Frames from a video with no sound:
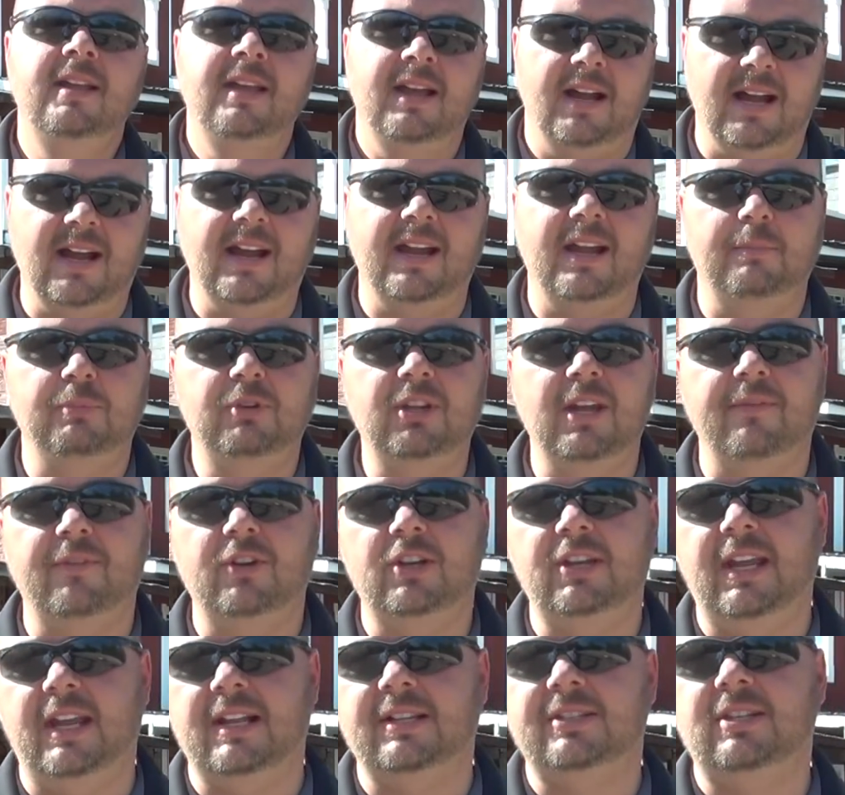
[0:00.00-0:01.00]
Hi, I'm
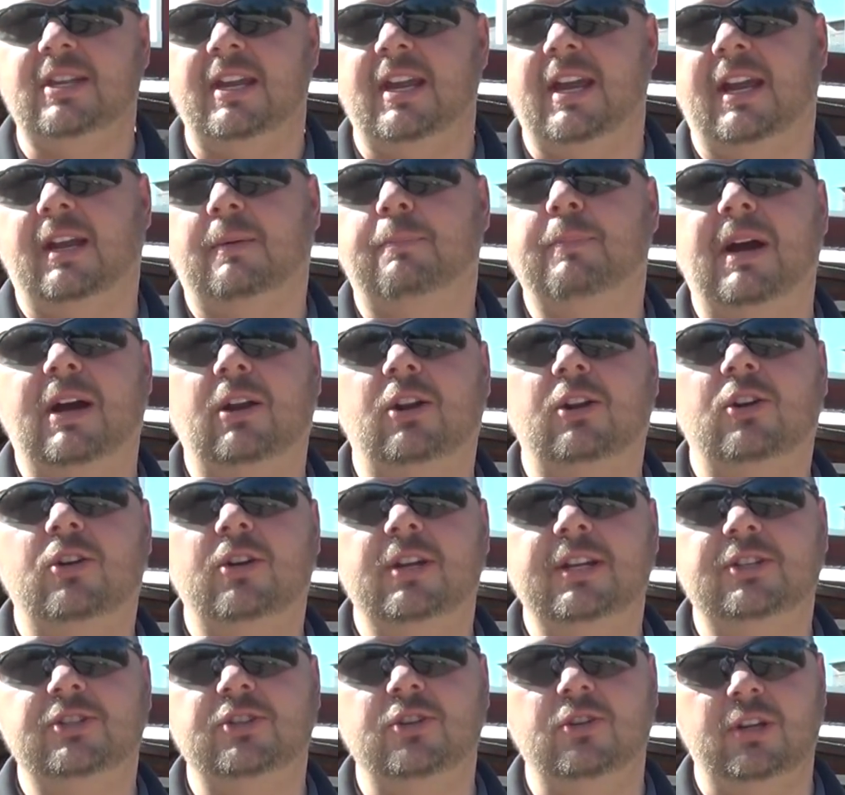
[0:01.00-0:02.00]
Kevin Danciak, Powder
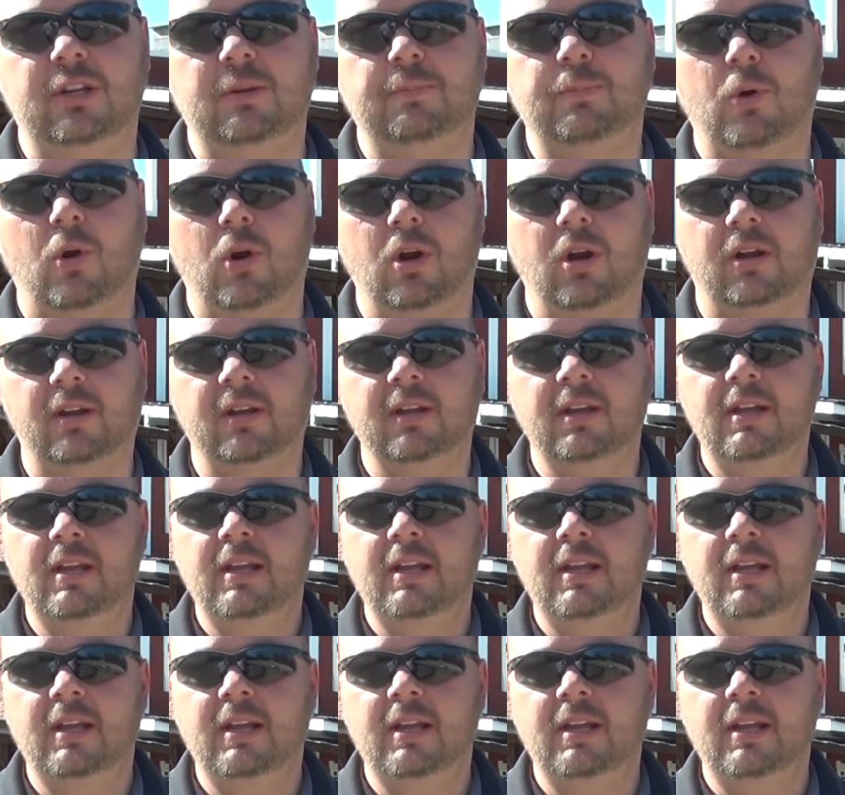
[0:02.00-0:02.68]
Creek Shooting Park.